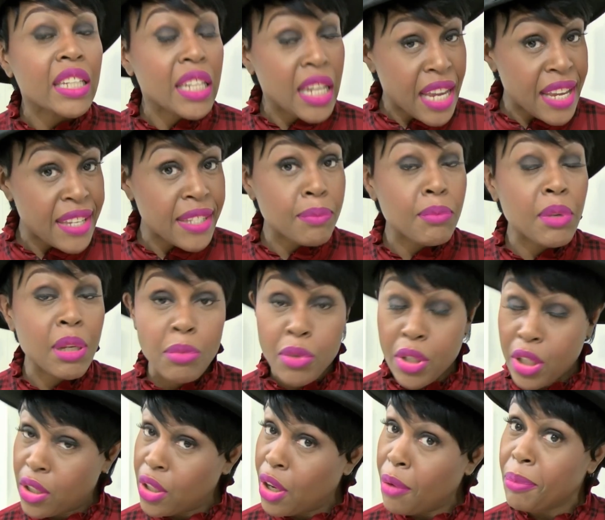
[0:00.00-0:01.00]
yes,
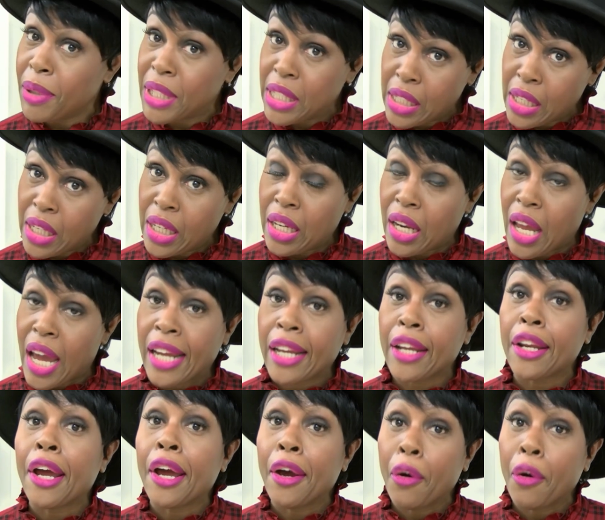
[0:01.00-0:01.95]
people you don't particularly like,